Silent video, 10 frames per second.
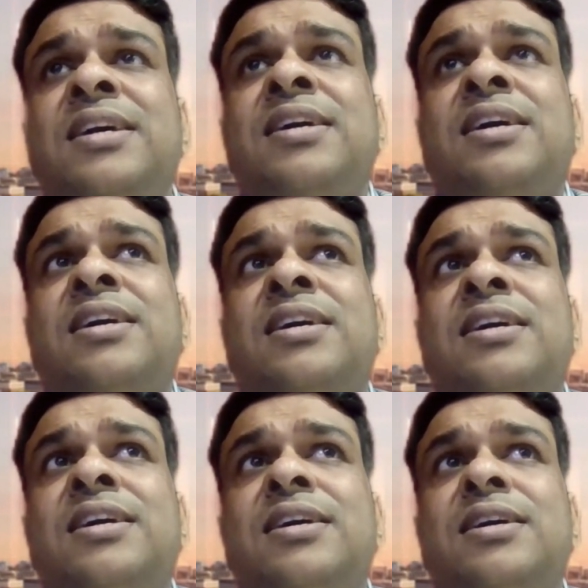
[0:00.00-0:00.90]

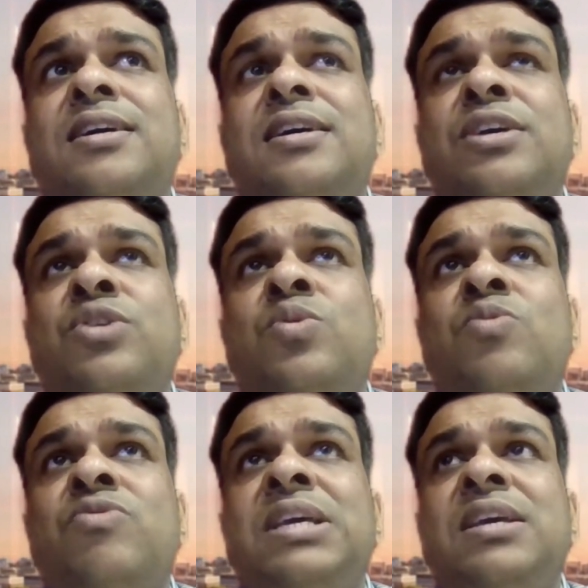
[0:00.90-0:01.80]
uh,
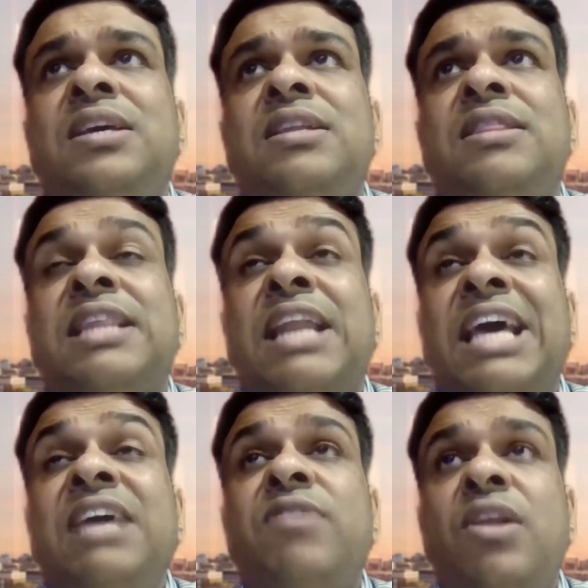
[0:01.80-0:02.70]
we
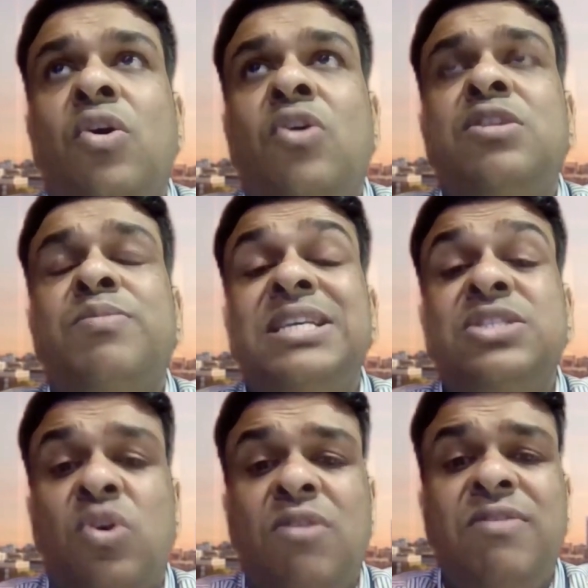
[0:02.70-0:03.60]
thrive a lot by
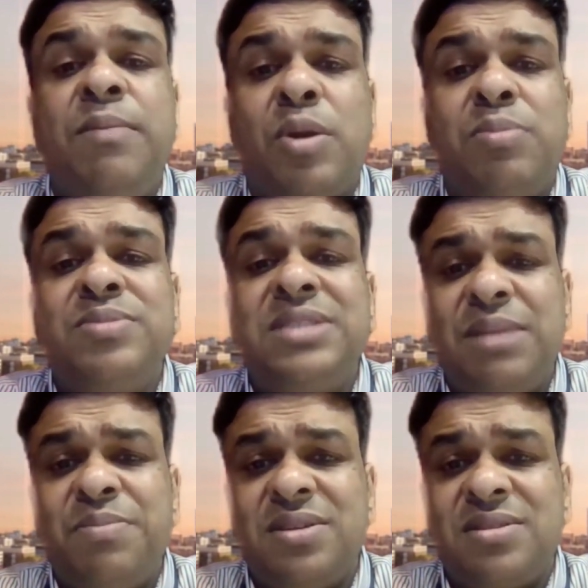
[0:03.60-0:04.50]
solving problem
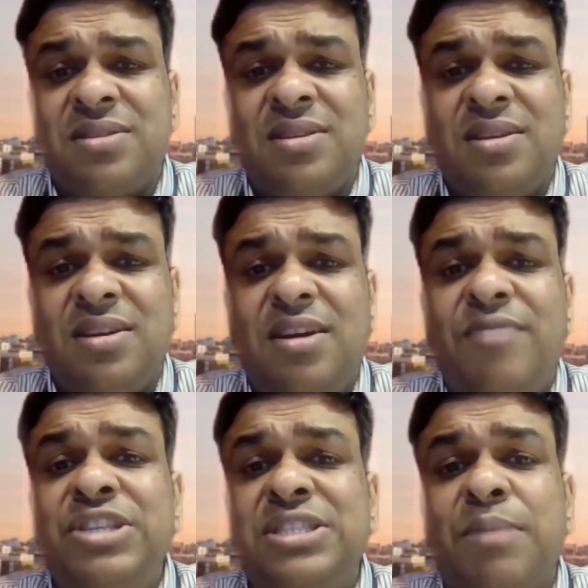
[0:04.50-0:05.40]
statements,
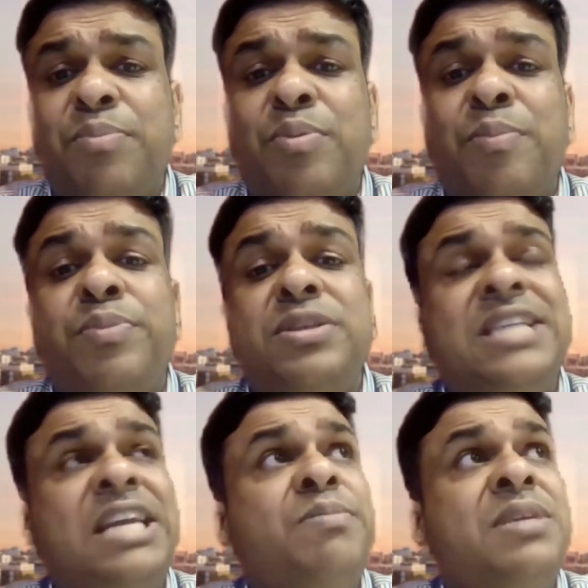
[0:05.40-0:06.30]
which some
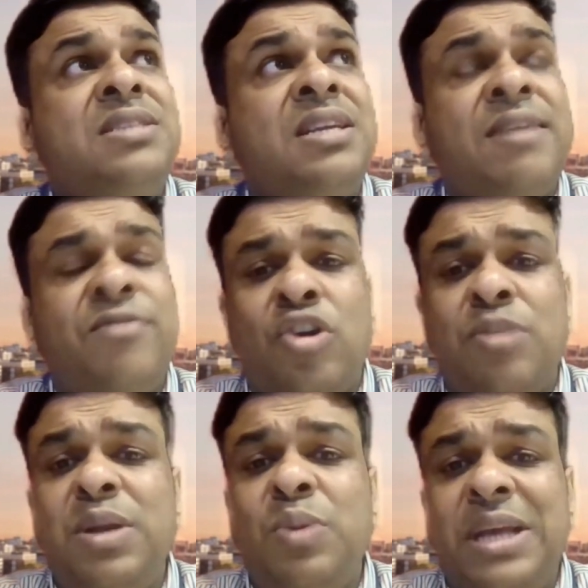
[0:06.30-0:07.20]
statements that have
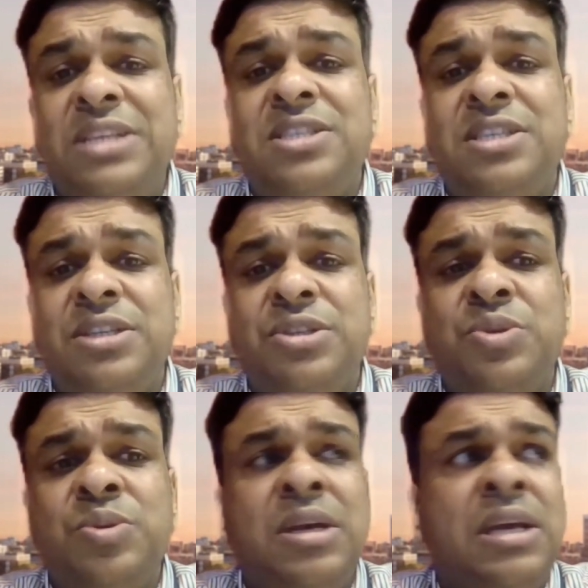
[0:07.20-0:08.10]
not been ventured
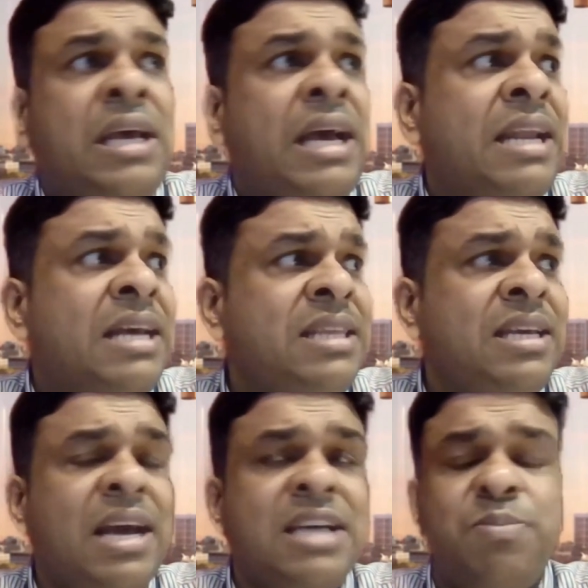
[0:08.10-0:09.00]
into. And I
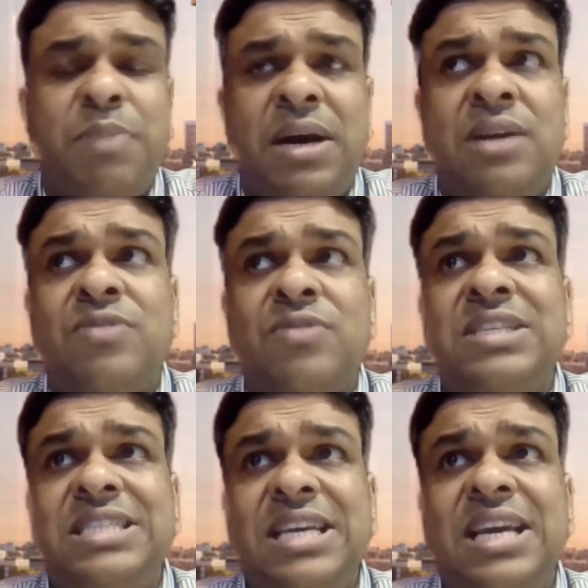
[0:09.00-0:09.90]
think as part of the
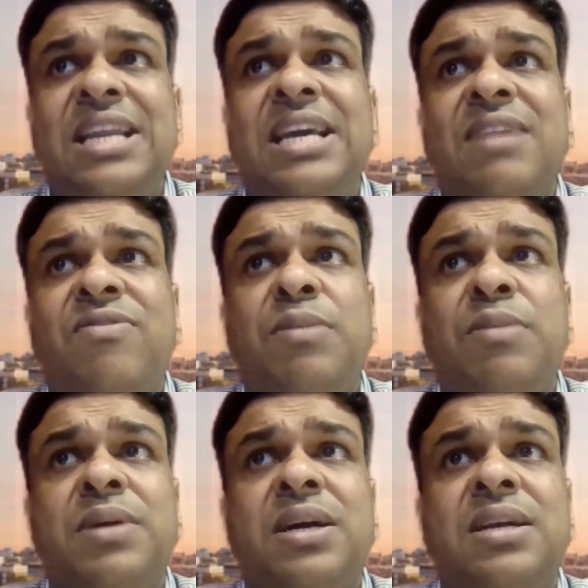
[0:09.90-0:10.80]
DNA at
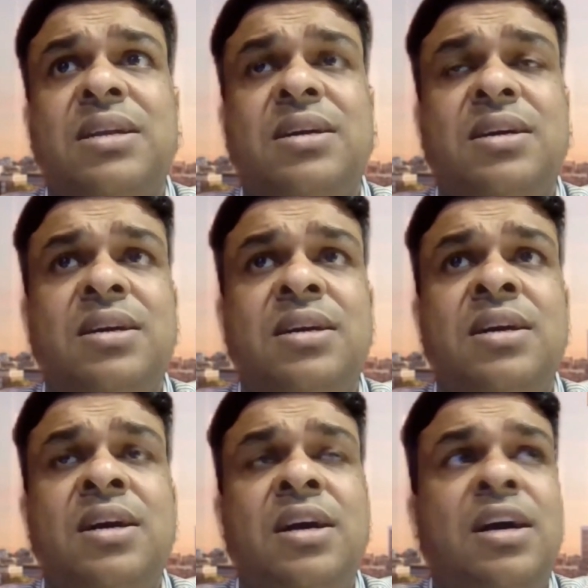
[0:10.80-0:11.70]
Flipkart,
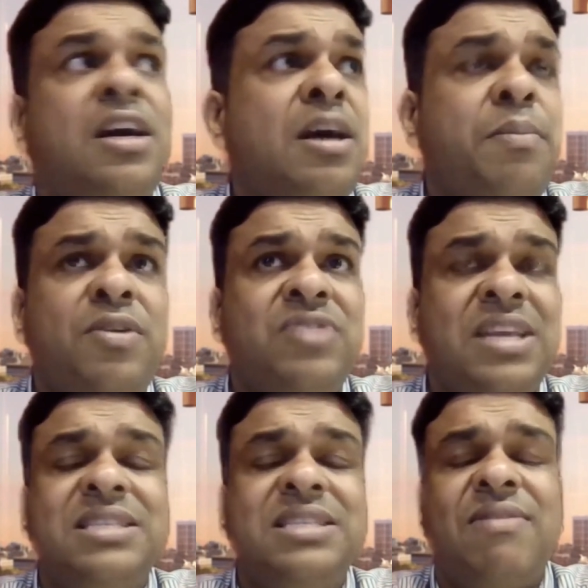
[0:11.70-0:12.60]
a couple of
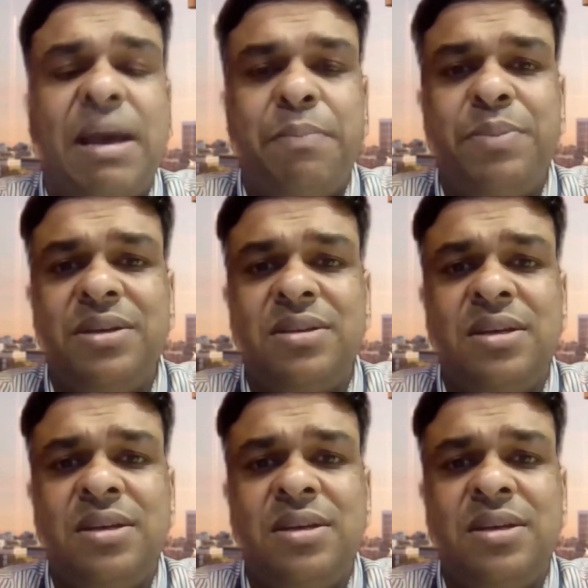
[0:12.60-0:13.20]
things have happened.